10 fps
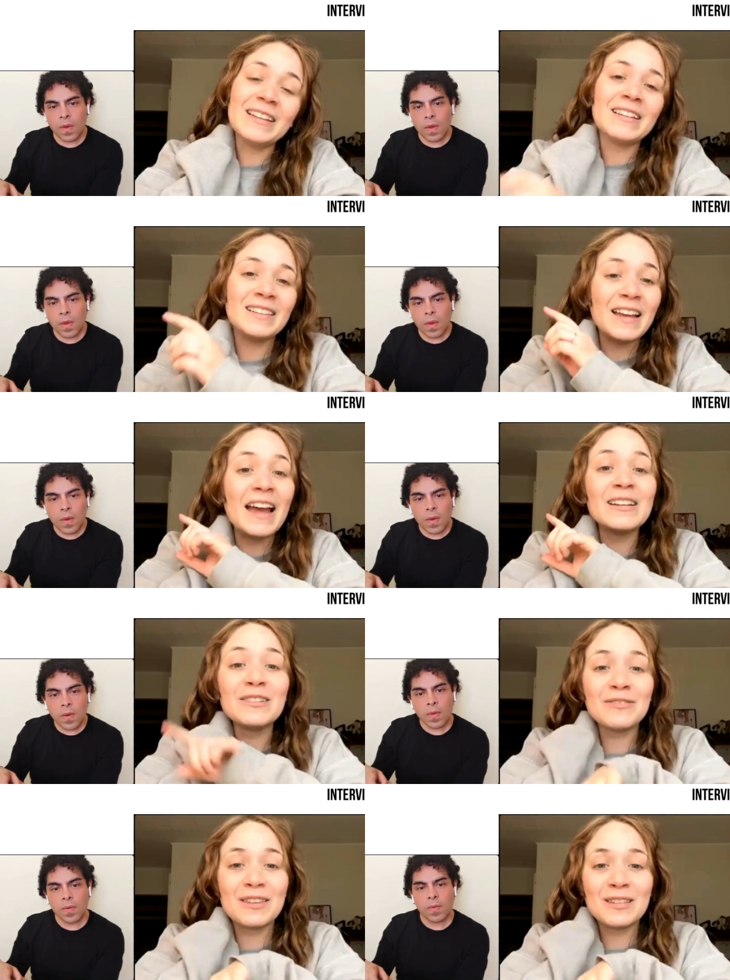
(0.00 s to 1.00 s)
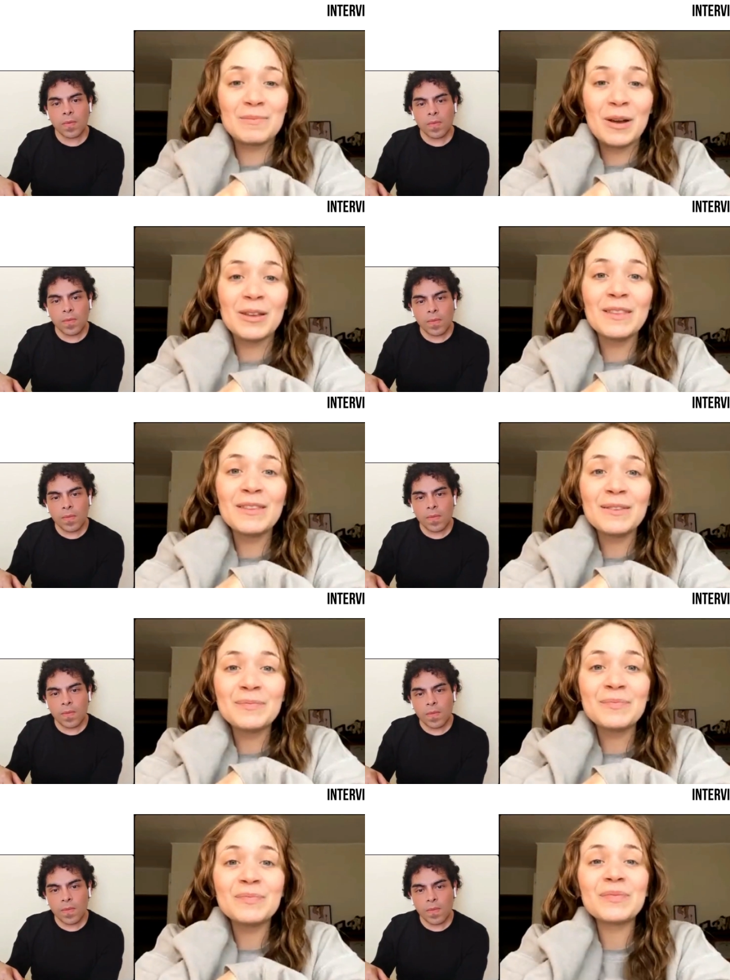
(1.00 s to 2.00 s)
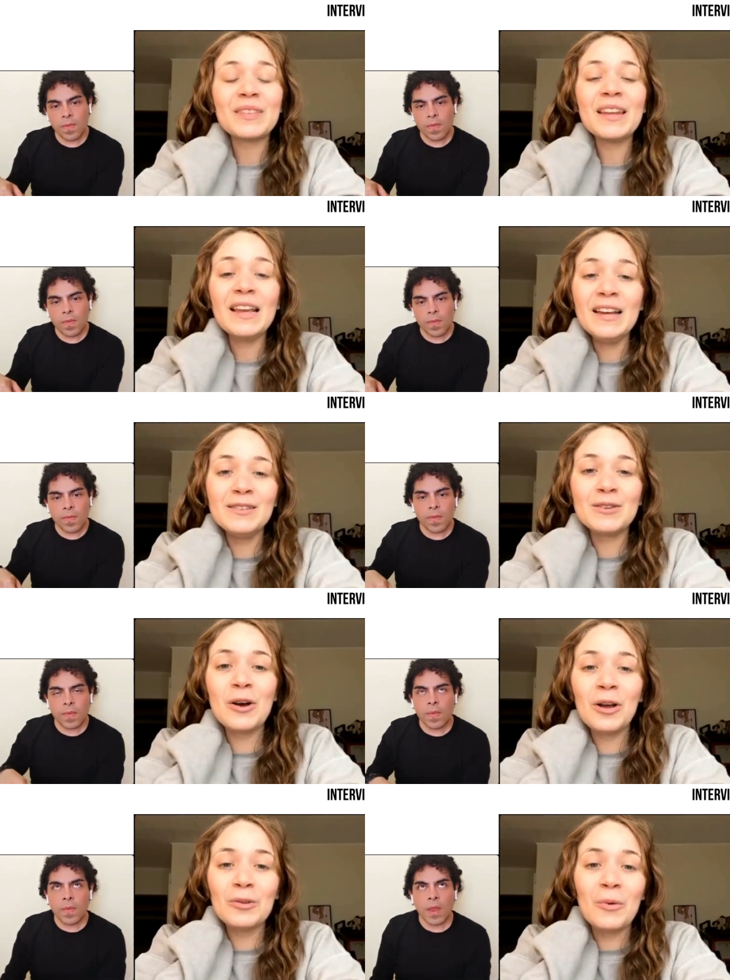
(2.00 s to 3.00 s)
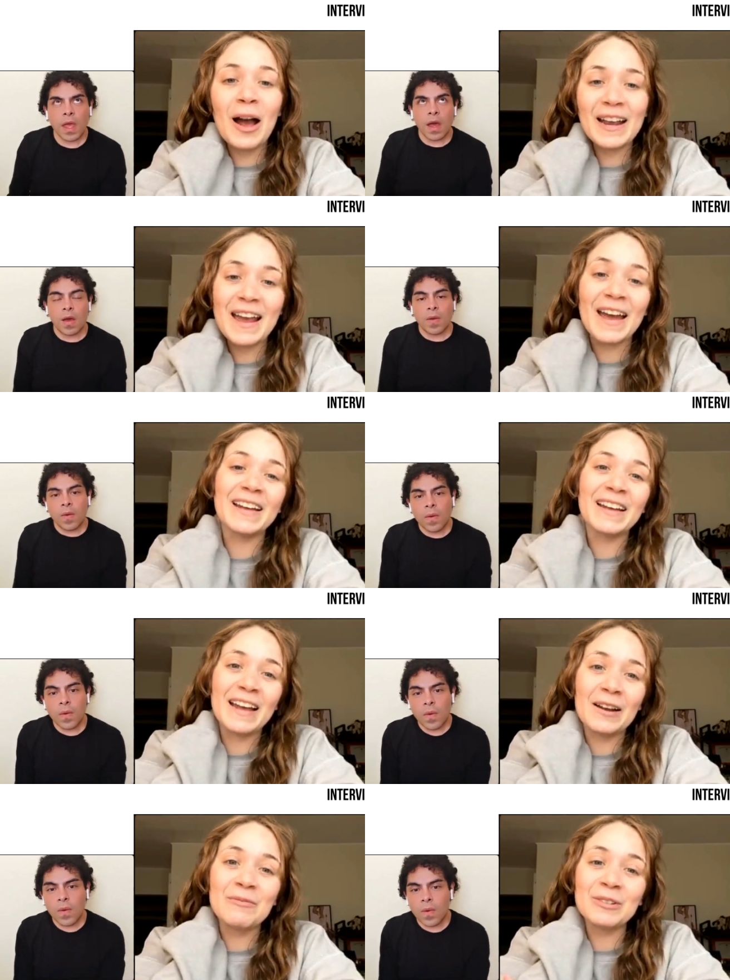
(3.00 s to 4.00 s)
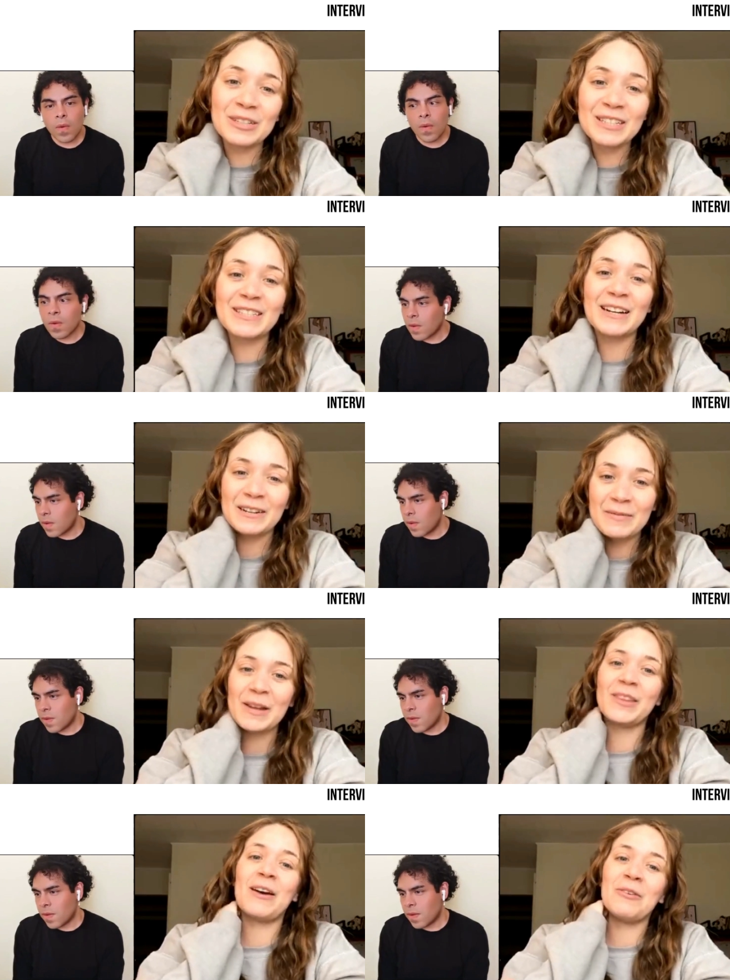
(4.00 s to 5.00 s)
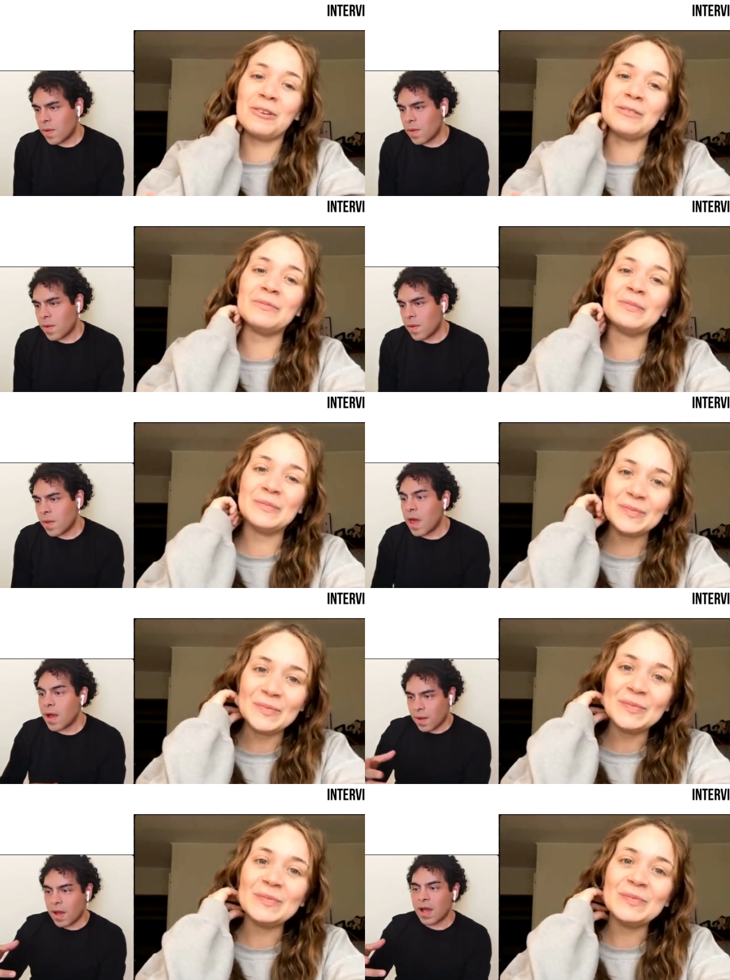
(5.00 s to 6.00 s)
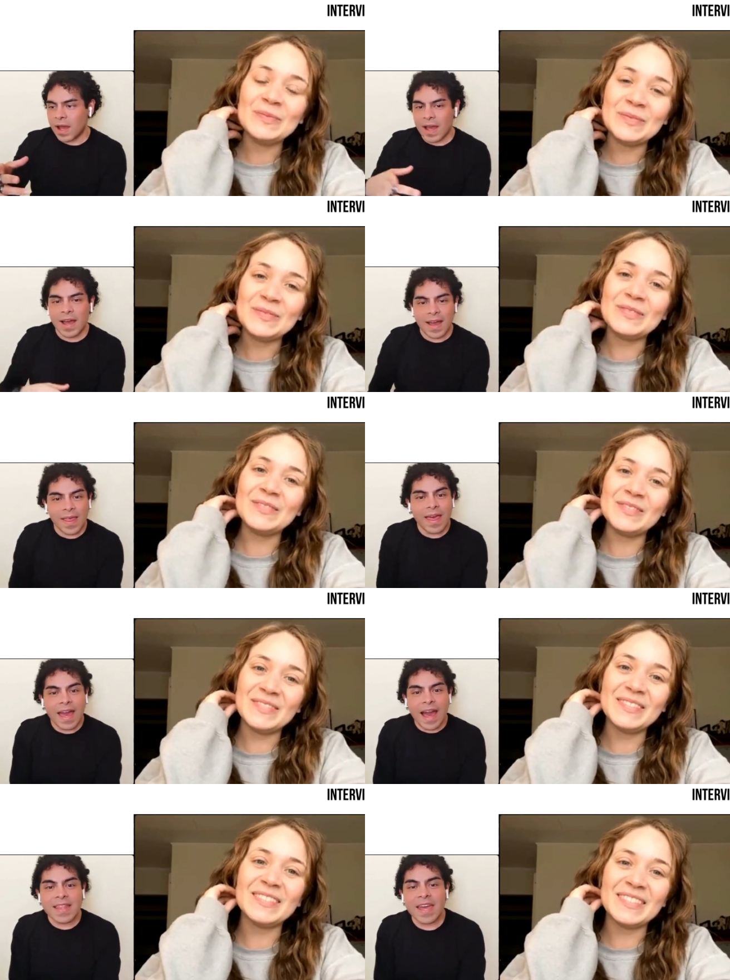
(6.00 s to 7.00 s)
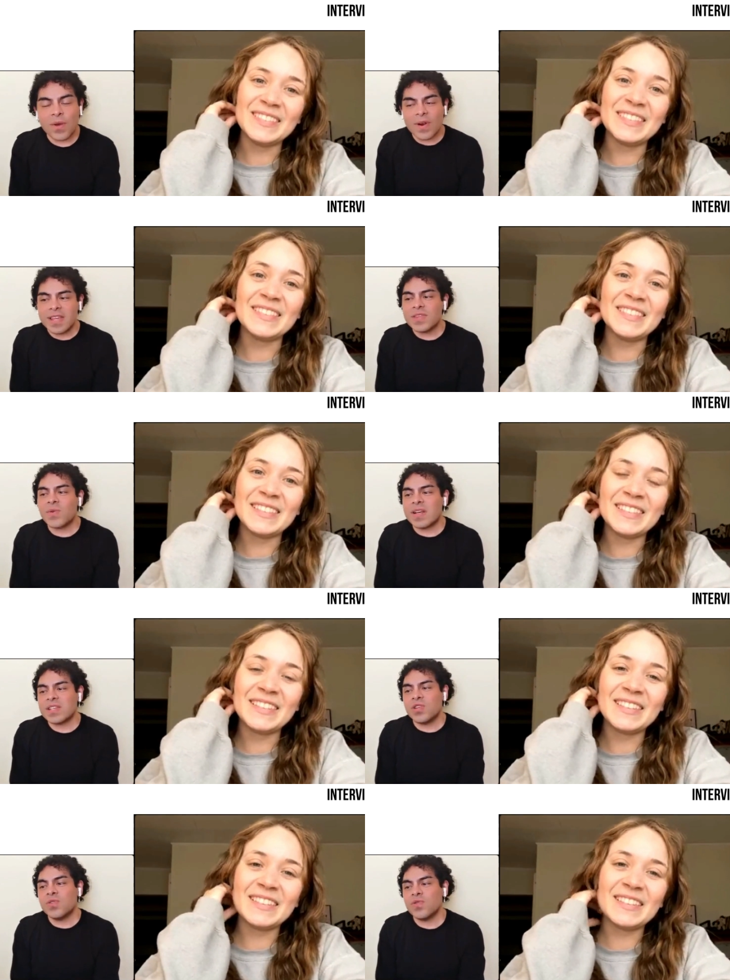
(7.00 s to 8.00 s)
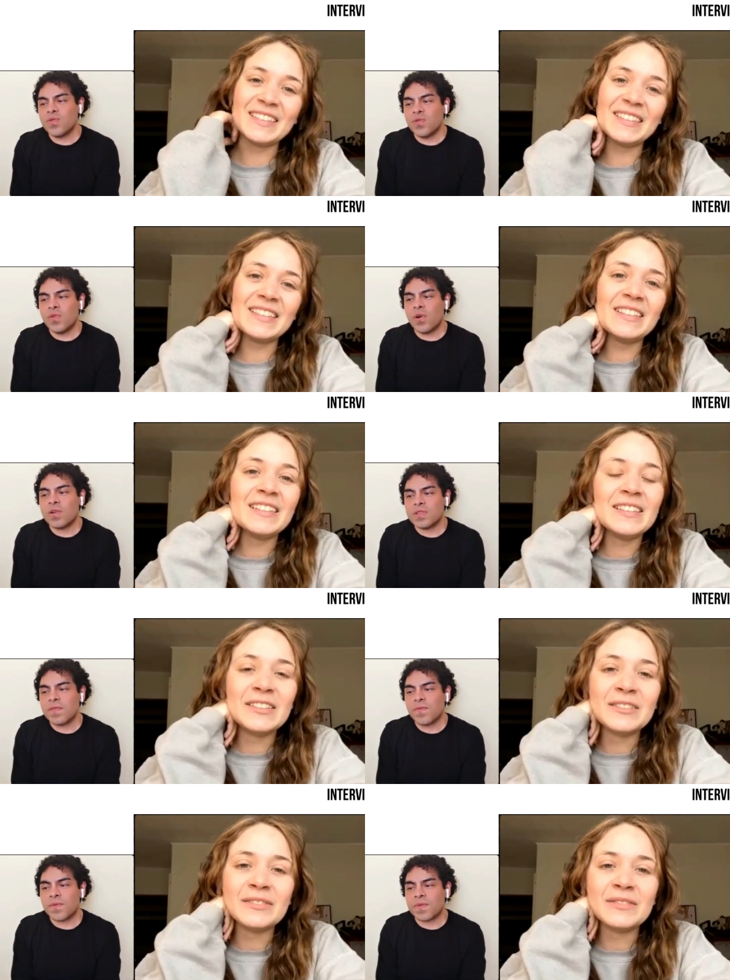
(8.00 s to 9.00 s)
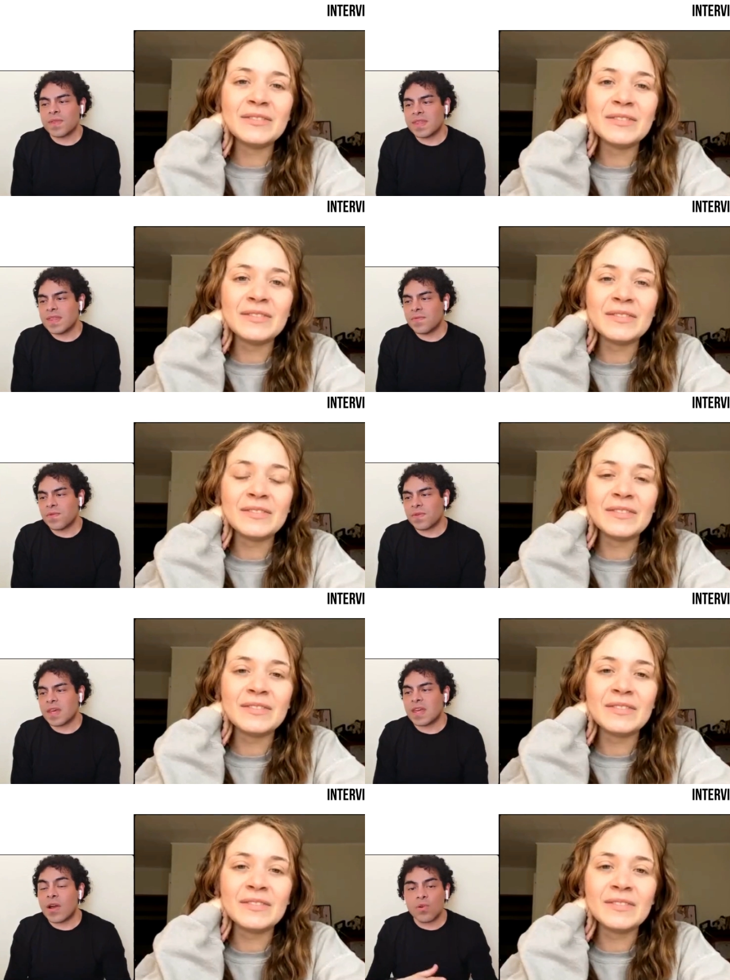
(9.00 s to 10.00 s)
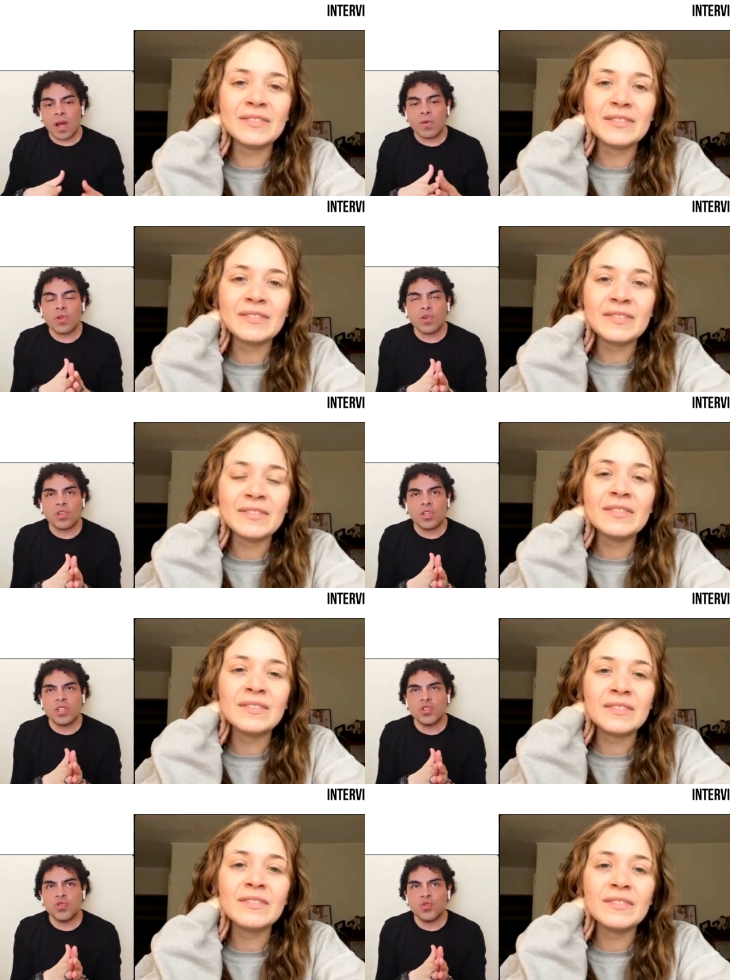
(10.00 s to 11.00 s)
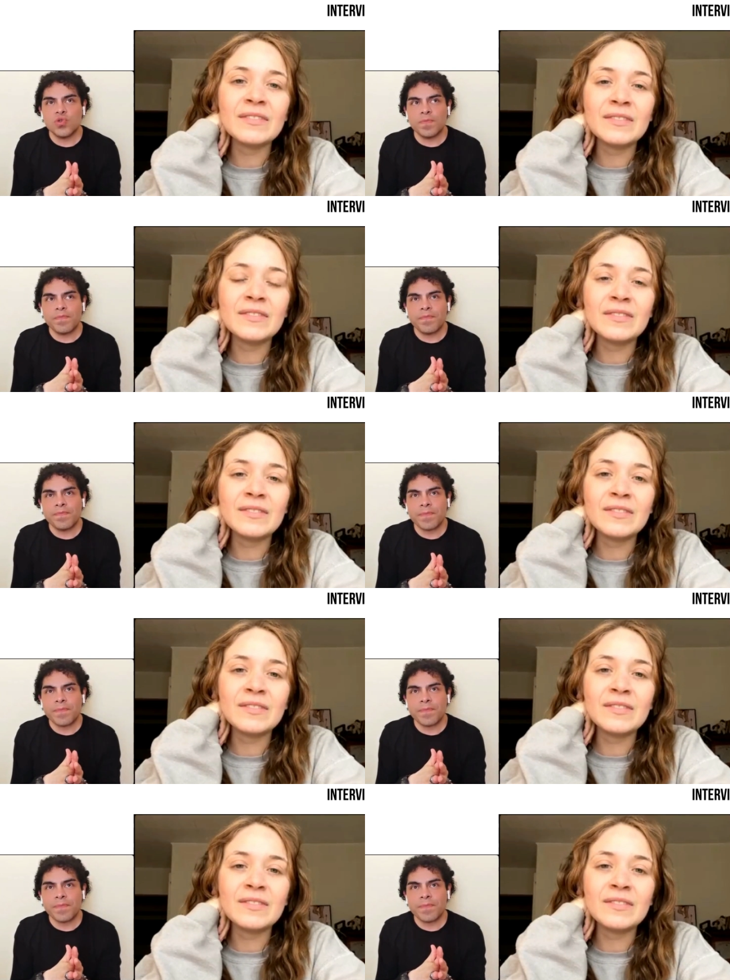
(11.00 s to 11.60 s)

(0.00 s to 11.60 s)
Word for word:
Speaker 1: the end of this month. It's called Why Yet, and I'm really excited about that one.
Speaker 2: Uh huh. Uh-huh. And I wanted to ask you also for for that. How how long did you